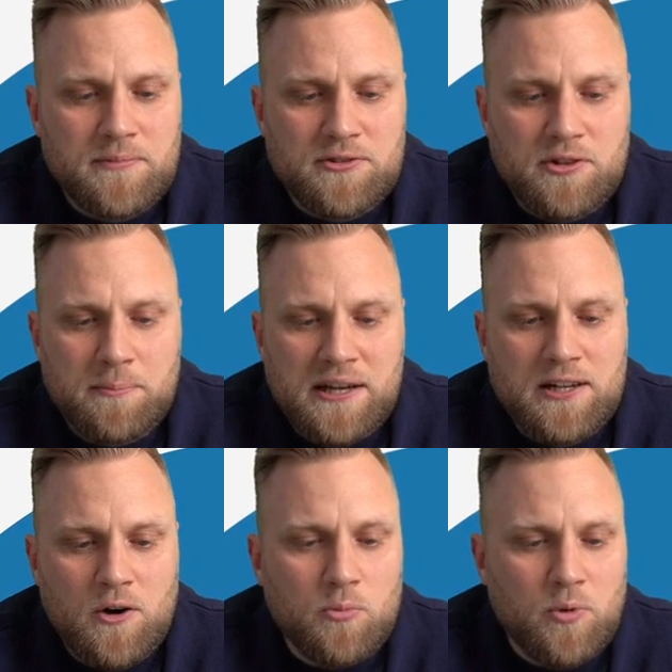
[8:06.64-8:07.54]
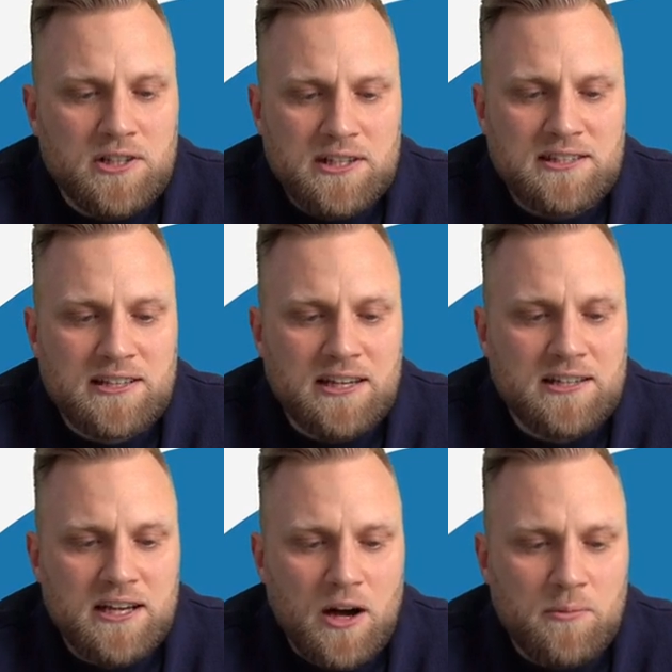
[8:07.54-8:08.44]
So depending on what it is, I can
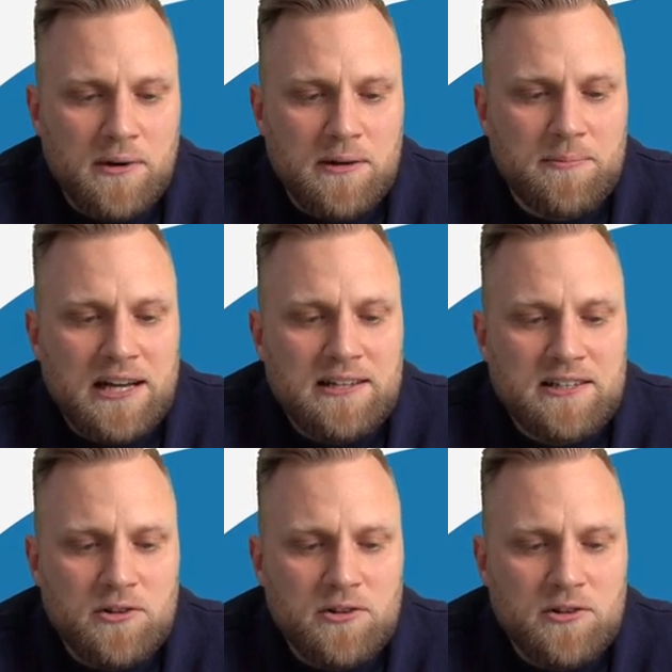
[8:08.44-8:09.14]
I can